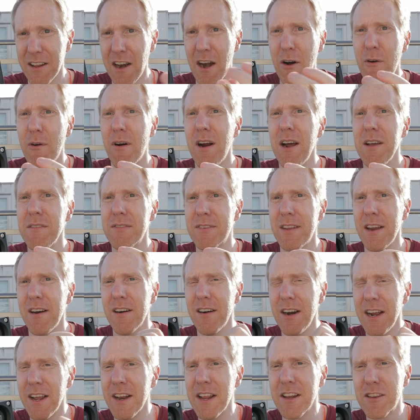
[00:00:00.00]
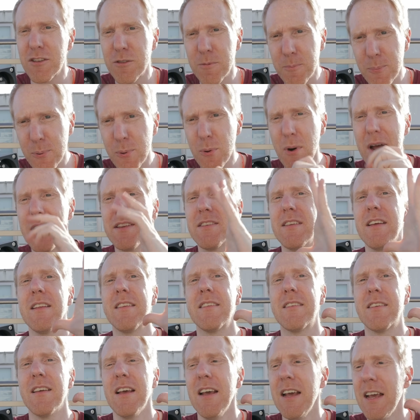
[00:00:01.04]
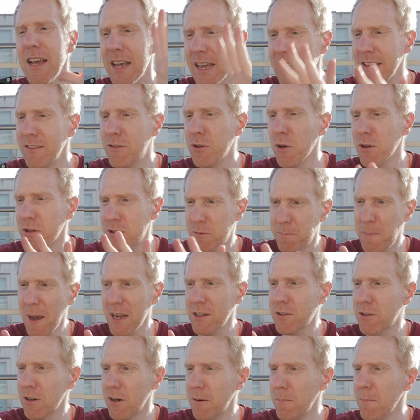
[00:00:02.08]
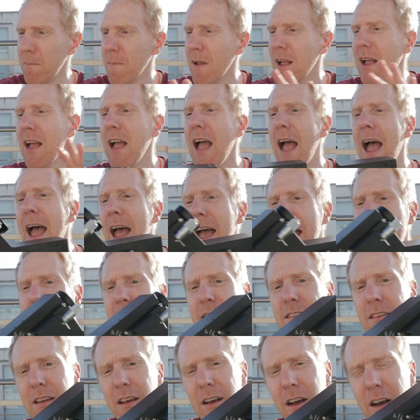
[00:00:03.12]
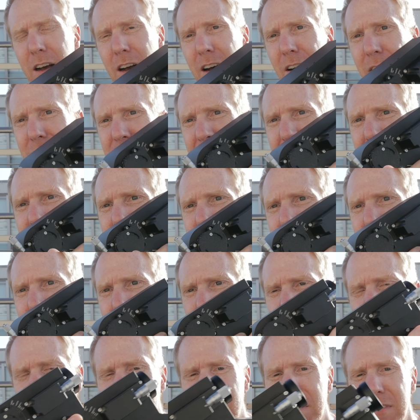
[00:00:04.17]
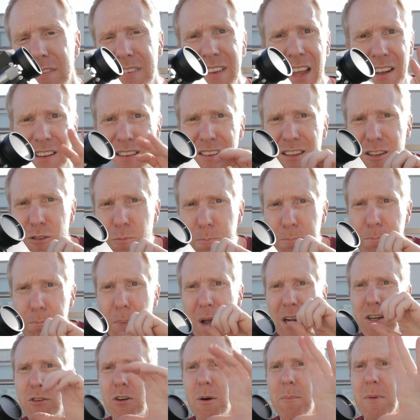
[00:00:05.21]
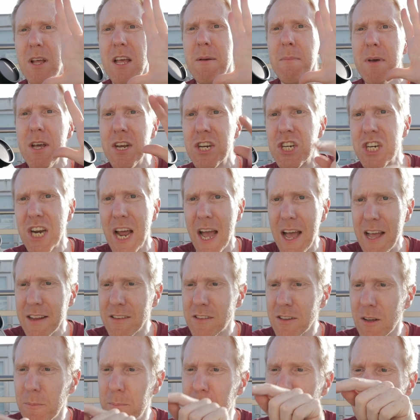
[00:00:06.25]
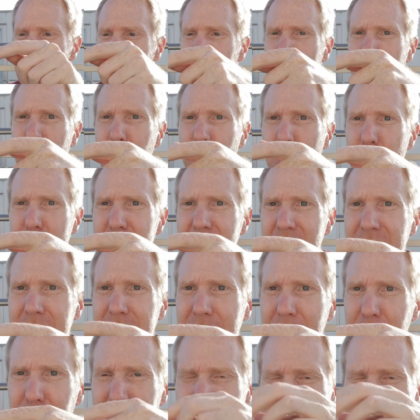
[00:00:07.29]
that arrives there and it spreads it into a spectrum, and then that spectrum image ends up being projected at a